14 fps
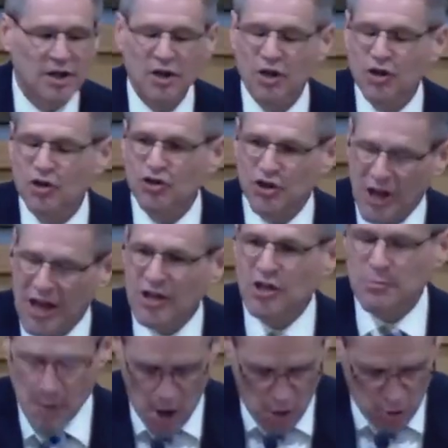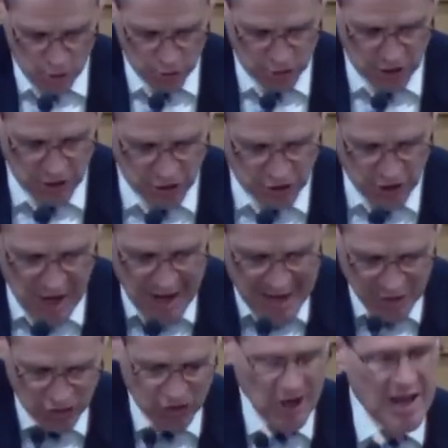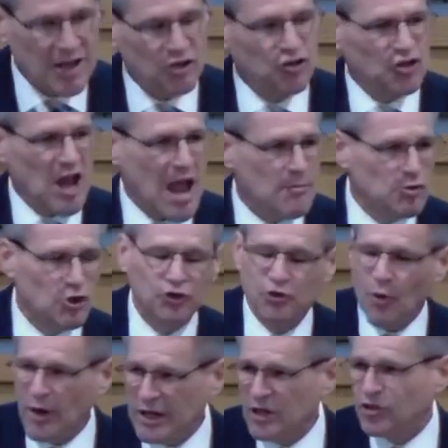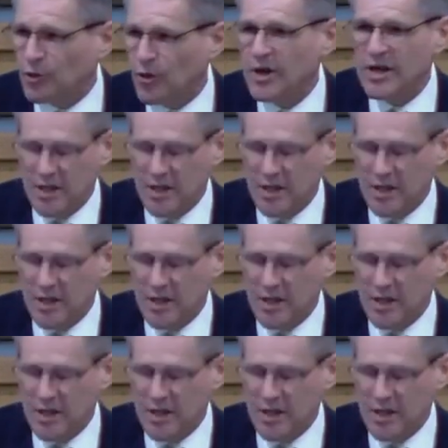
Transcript: said to Moses. In 2 Samuel 23 and